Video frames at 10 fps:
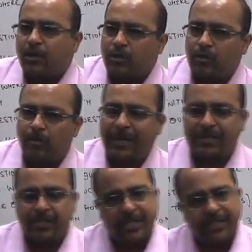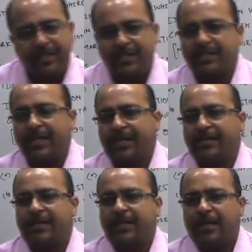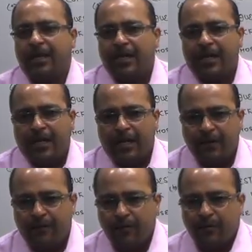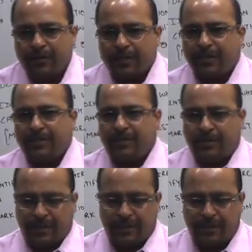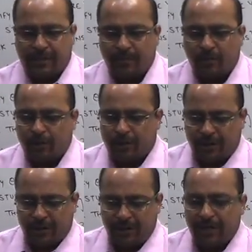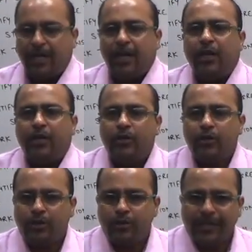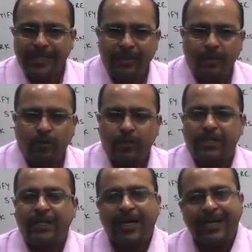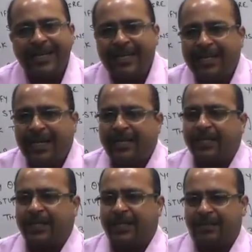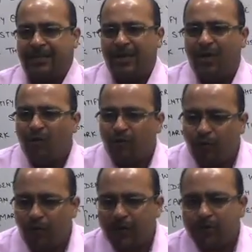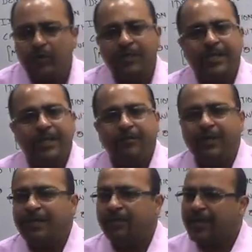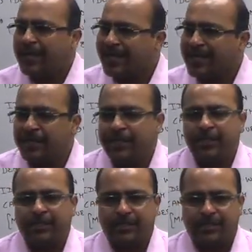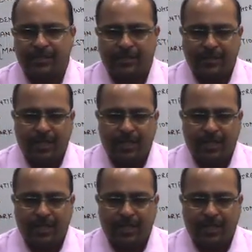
So my suggestion is that if you stuck in some question, you should read the question again and again. Focus on the given conditions.